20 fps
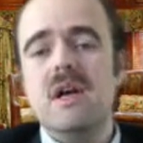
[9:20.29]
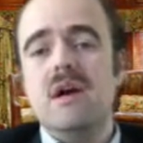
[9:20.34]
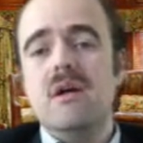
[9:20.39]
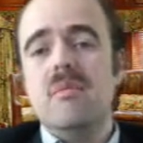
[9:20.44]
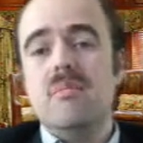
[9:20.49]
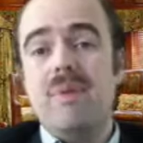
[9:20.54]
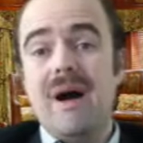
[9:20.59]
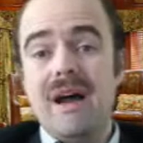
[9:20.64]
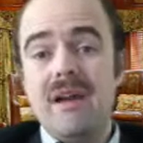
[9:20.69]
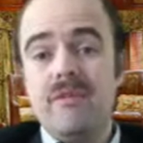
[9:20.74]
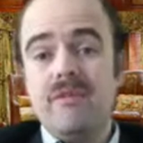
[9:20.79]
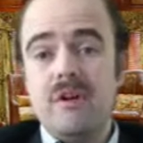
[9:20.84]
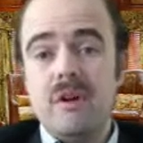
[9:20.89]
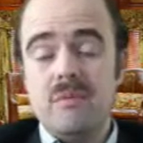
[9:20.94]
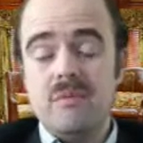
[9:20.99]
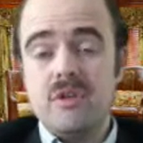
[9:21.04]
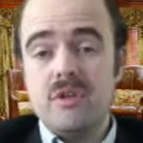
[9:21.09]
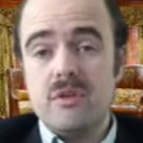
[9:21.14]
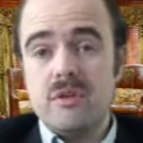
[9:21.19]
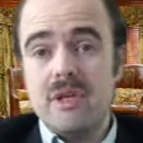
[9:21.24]
by
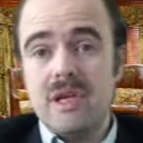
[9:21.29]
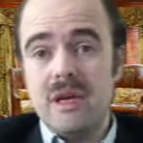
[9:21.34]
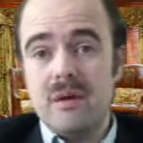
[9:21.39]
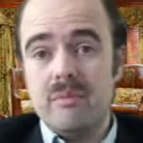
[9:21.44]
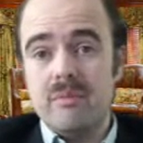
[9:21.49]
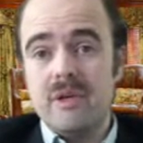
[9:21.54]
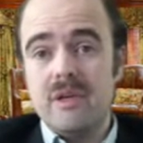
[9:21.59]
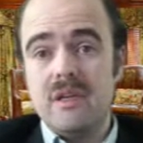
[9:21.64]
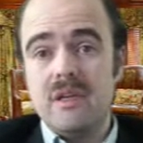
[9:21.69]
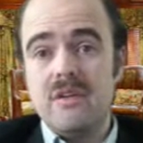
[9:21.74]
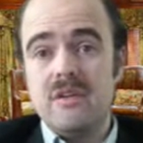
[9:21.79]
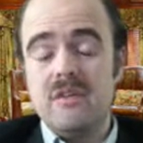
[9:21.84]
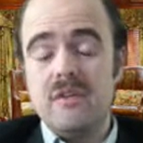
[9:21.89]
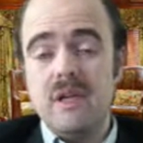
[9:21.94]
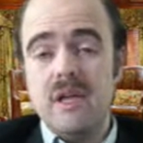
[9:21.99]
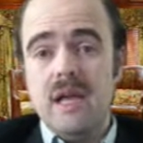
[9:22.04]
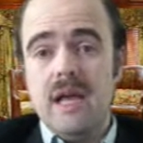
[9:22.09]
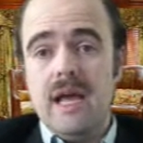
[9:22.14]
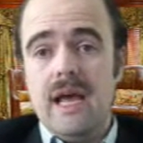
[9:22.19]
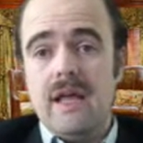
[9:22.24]
pharmaceutical companies,
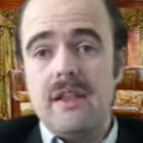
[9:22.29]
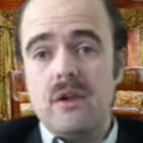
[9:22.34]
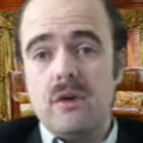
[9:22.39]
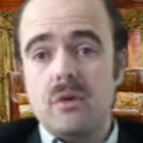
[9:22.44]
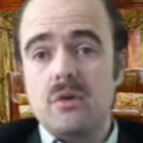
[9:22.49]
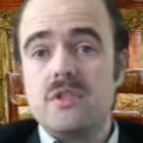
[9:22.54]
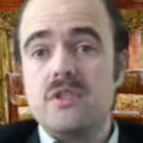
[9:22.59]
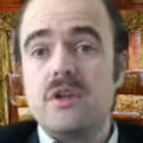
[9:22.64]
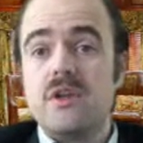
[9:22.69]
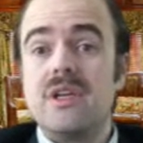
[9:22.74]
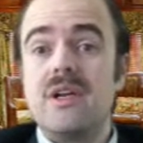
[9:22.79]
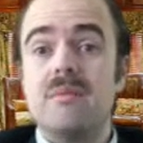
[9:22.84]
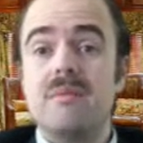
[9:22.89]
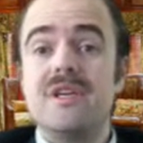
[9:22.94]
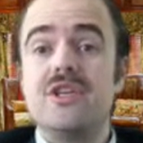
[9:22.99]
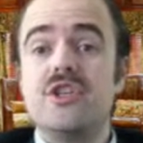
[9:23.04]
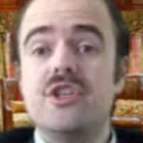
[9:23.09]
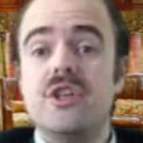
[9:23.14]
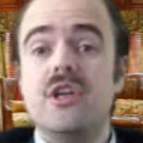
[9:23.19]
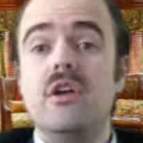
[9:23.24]
and then also
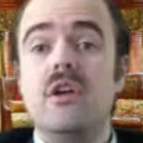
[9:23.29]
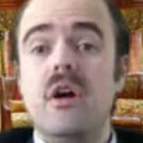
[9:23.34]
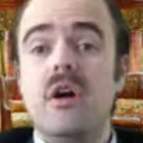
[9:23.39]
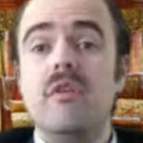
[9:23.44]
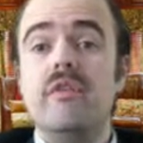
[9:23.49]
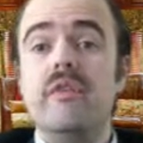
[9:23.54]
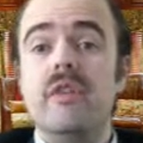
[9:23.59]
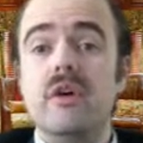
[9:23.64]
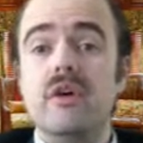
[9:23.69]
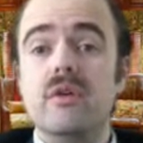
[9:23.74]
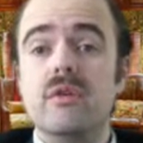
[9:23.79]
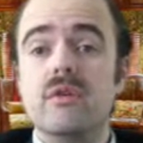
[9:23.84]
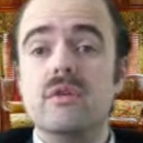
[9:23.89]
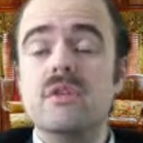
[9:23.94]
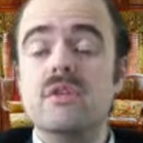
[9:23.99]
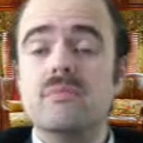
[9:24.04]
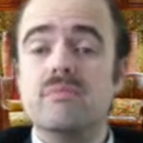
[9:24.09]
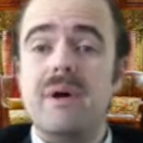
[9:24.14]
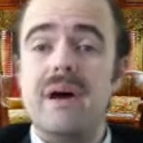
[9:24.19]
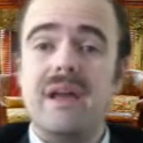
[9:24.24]
commissioning of
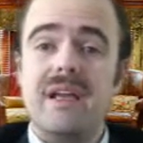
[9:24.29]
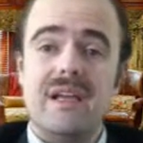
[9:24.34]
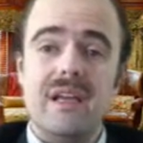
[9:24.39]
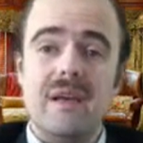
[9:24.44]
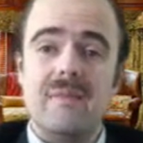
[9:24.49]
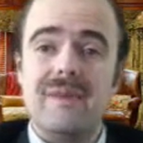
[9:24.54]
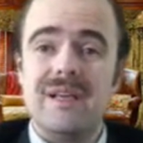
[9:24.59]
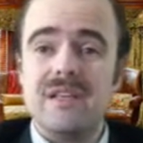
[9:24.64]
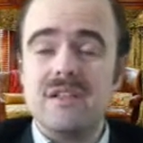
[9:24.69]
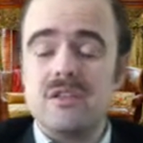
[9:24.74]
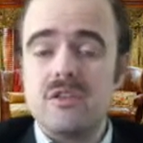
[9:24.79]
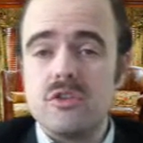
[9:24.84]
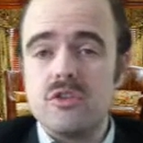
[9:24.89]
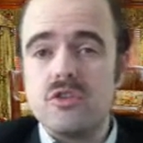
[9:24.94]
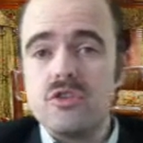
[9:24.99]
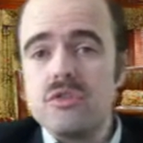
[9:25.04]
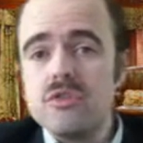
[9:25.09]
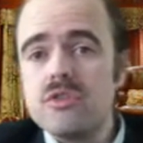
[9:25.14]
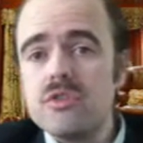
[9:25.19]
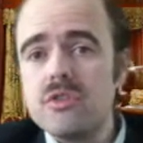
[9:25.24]
those by academic
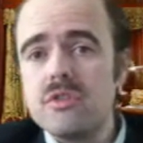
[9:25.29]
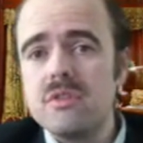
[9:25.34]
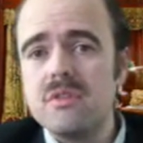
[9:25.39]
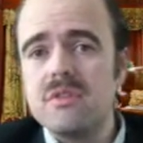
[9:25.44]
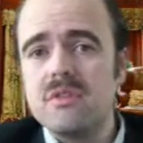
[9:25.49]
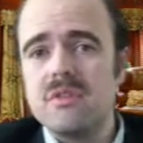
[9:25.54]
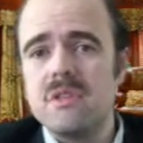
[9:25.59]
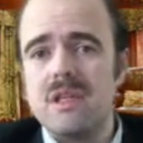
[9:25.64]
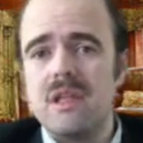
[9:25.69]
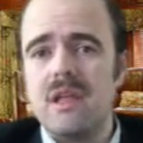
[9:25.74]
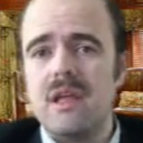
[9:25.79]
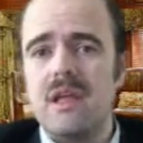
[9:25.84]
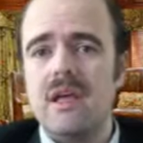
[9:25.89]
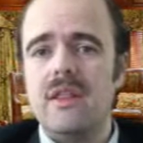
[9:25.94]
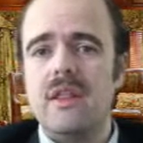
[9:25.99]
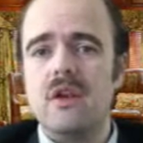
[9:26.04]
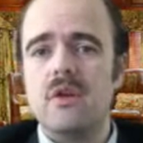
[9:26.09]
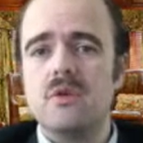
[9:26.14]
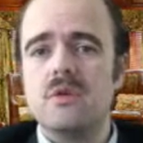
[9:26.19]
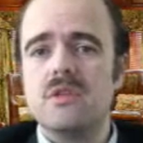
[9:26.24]
institutions,
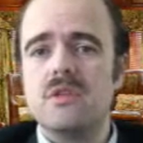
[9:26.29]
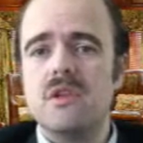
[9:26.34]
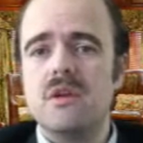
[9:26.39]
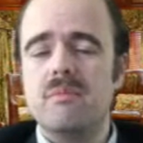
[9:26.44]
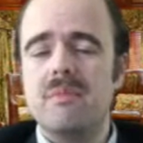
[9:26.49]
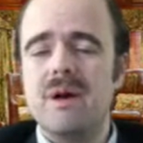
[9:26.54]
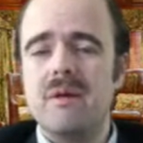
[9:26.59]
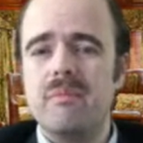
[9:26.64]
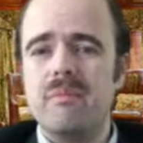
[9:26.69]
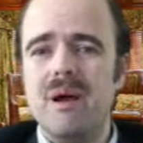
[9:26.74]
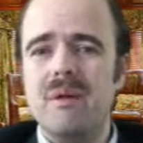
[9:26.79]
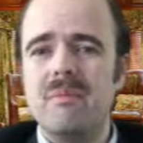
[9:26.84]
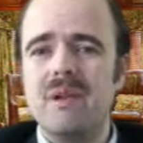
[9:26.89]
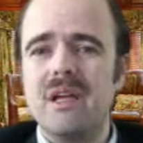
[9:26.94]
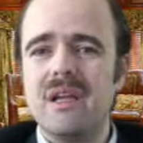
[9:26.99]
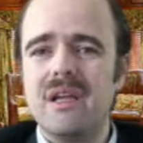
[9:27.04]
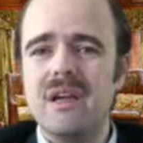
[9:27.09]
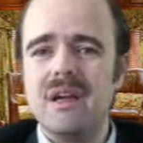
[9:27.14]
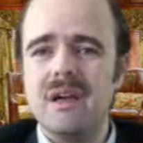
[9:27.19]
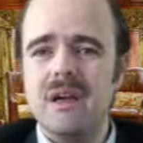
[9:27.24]
and then also by
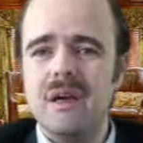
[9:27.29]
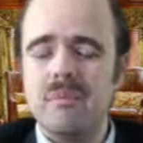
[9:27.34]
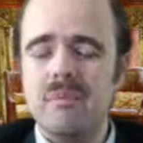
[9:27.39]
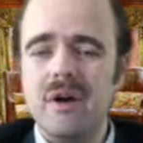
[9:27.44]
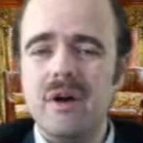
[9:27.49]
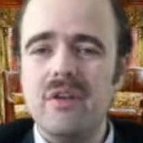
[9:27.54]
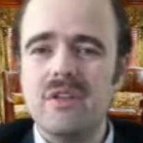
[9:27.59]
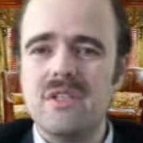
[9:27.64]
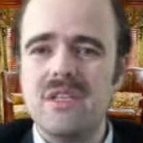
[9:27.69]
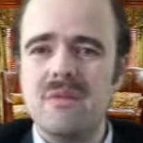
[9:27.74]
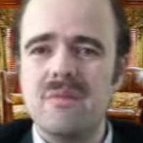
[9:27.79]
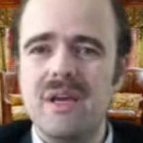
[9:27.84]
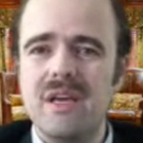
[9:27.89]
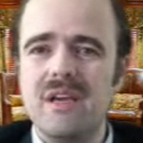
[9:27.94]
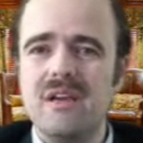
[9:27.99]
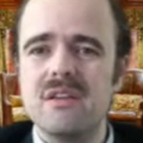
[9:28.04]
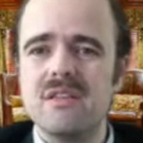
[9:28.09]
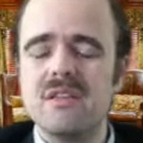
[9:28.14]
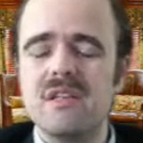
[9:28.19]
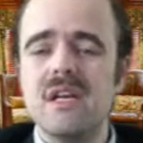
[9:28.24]
public
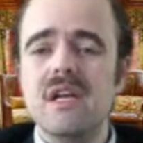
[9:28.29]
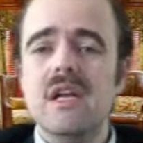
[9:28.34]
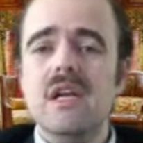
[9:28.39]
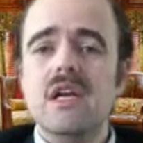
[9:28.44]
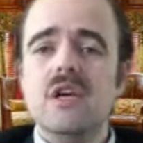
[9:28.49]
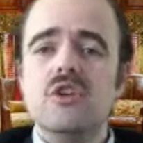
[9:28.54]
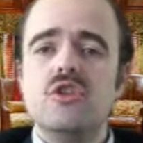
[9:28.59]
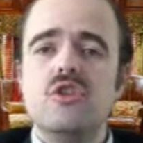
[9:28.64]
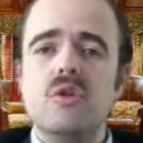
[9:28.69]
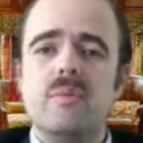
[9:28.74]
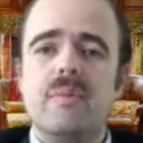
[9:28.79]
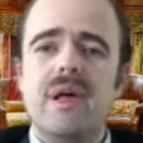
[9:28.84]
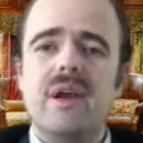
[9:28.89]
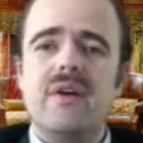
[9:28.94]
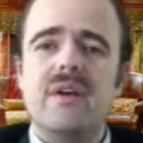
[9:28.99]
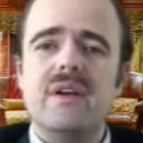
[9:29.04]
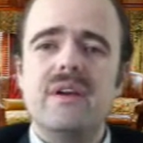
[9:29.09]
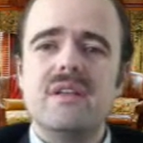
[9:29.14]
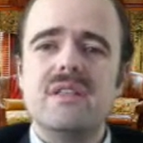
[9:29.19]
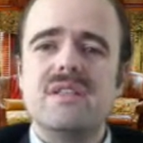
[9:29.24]
policymakers, to
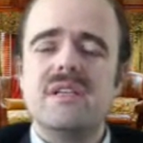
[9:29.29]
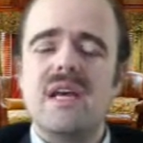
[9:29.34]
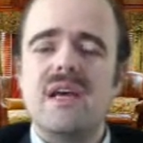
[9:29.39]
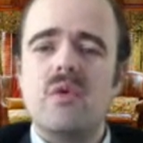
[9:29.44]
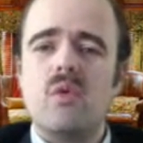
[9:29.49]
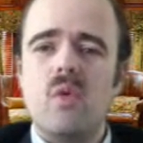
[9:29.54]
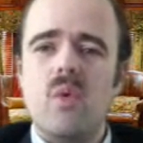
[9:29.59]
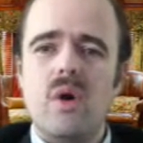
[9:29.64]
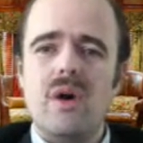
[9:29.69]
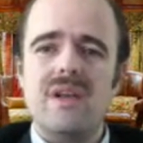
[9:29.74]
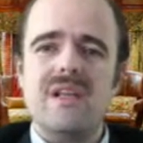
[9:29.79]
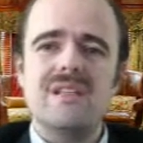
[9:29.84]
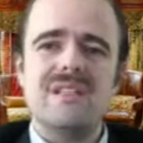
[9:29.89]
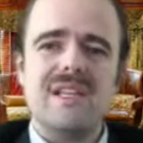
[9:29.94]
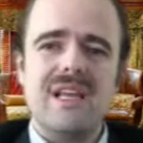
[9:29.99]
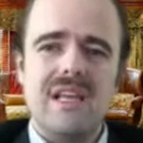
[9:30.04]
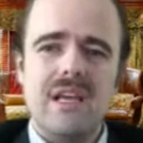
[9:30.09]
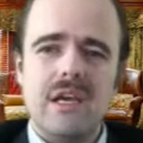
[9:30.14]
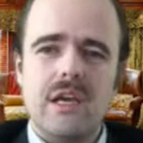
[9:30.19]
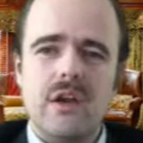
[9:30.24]
better understand what is
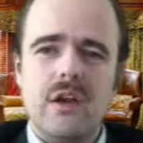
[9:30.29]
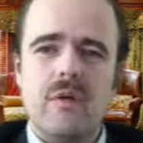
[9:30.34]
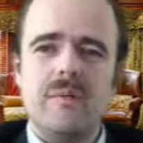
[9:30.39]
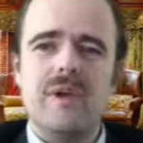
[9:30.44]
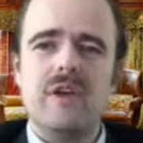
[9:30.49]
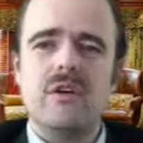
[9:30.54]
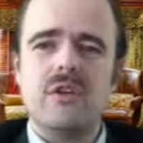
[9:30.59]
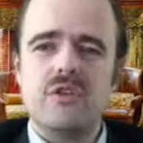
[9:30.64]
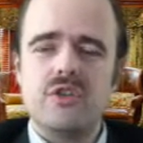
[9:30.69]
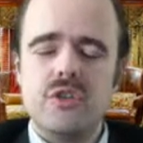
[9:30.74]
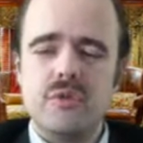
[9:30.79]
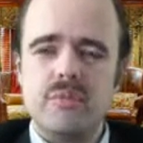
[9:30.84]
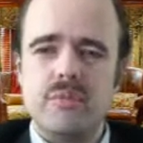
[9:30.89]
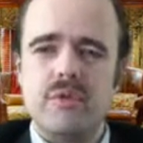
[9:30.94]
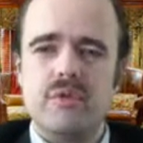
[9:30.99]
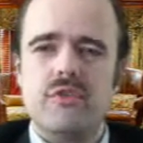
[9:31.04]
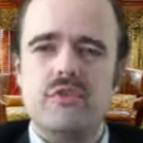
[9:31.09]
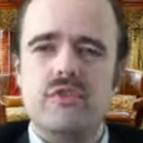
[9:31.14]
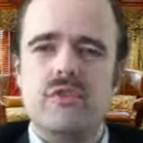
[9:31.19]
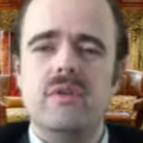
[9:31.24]
the economic
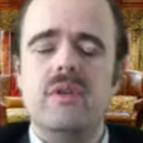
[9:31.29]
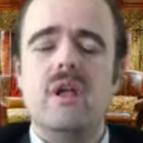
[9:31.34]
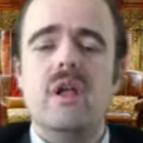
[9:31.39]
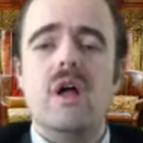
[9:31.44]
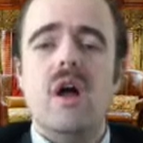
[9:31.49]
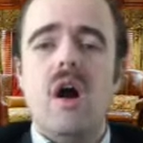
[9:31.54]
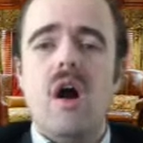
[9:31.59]
contribution